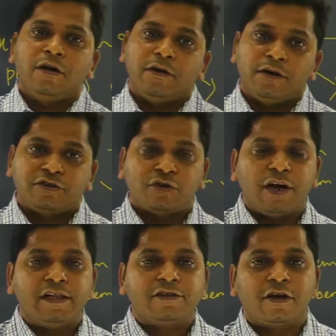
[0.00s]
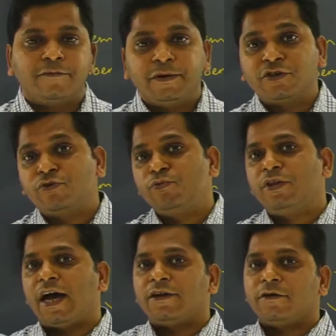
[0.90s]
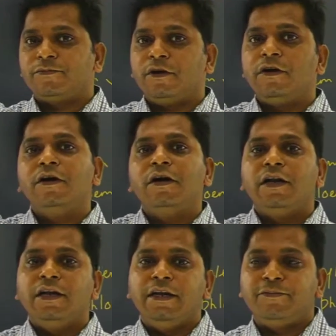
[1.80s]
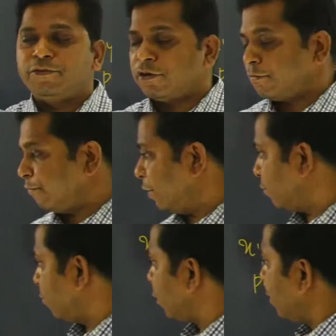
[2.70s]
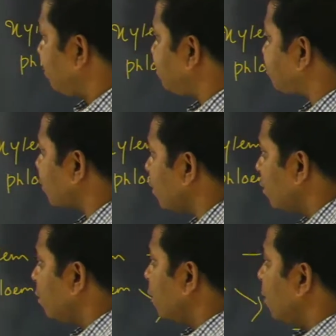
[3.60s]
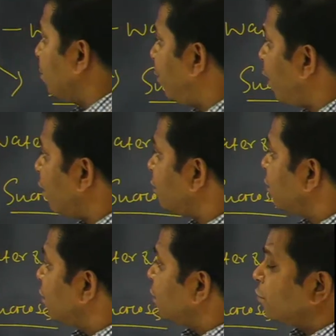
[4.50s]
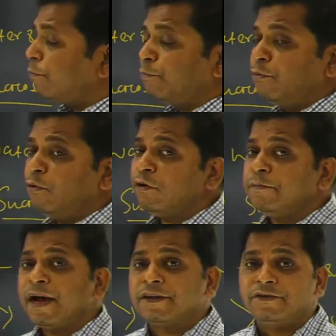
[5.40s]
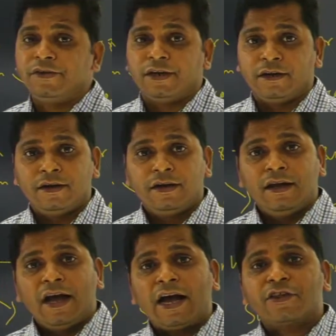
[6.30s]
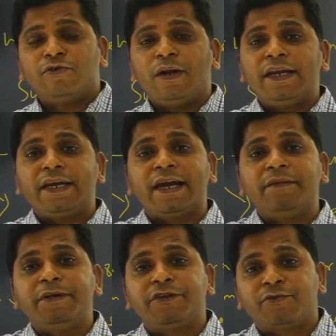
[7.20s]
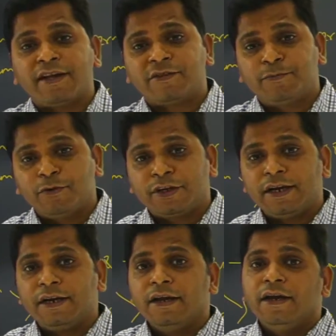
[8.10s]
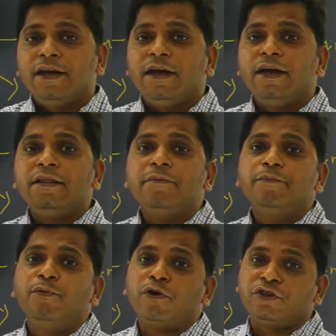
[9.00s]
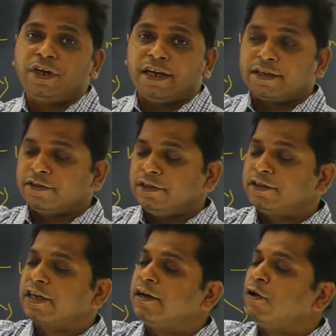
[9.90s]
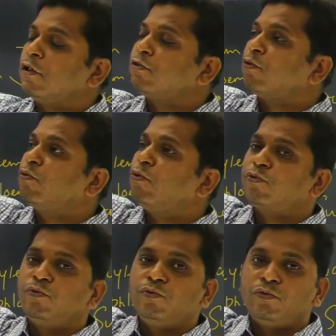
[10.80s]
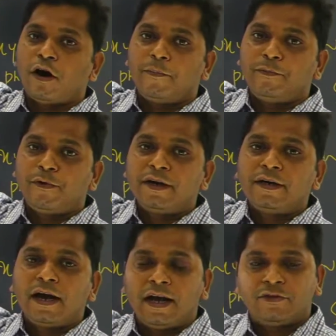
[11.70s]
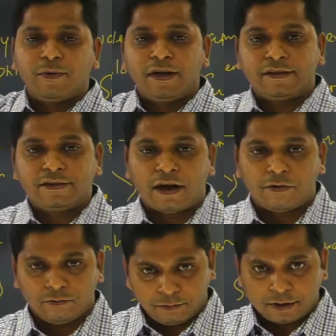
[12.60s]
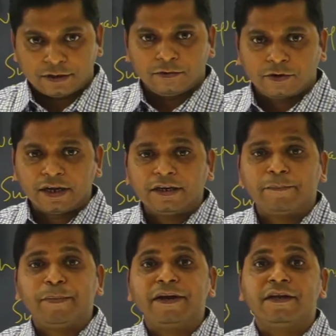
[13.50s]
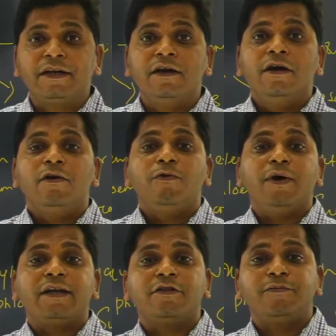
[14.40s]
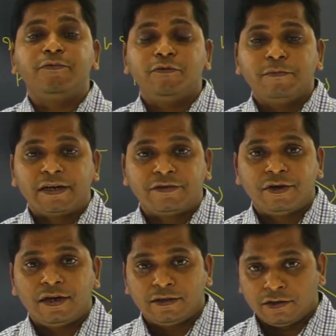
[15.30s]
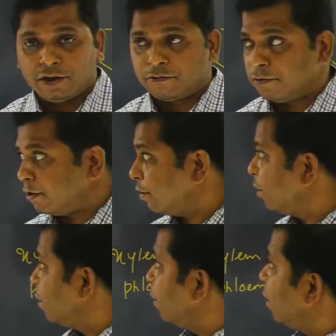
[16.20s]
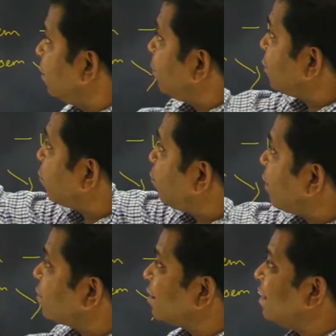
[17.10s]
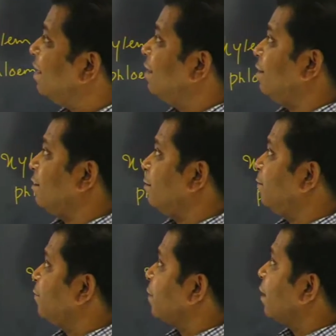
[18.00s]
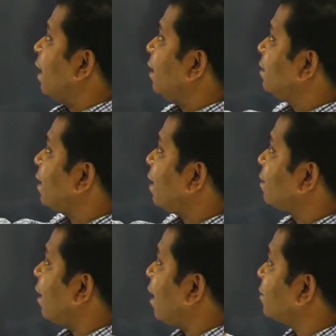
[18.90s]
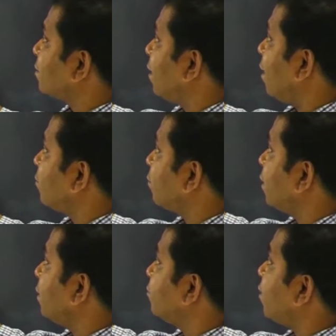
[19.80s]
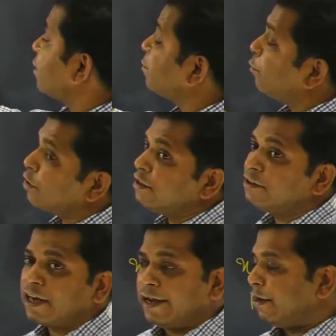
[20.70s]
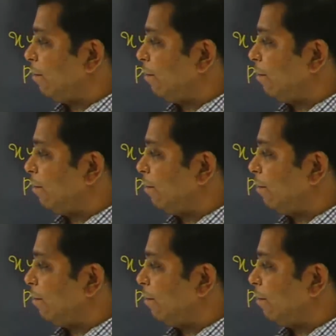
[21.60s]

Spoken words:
soil surface to that of the leaf surface. Okay. But the food material actually can be transported in both directions. It can also go to upward as well as downward, okay, depending where the food material is required. But the question here is asked that, okay, transport in xylem,